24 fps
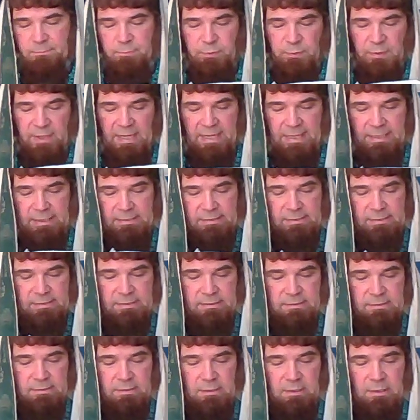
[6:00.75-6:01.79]

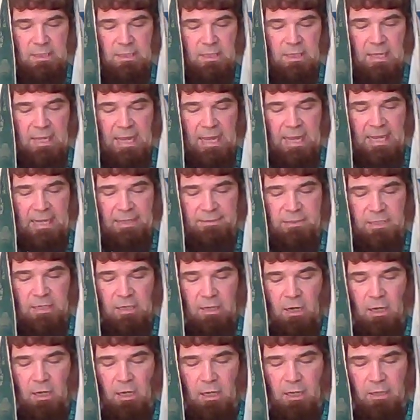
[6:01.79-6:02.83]
place, and the
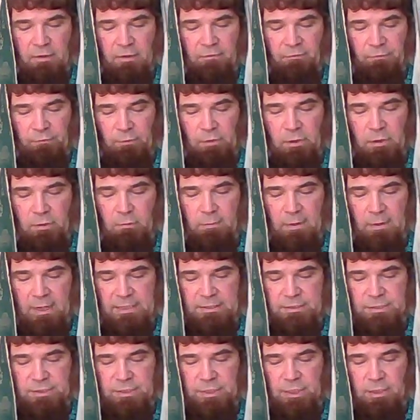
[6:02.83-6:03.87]
ark through
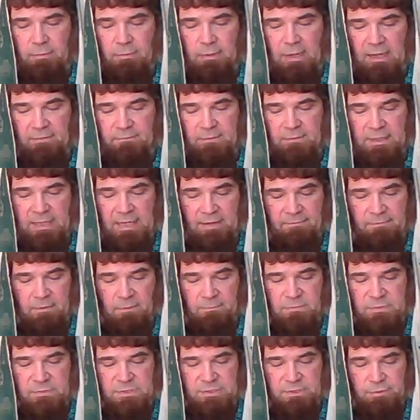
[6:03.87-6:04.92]
which you have
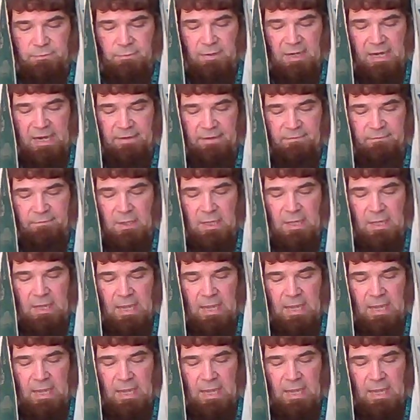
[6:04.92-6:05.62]
given strength,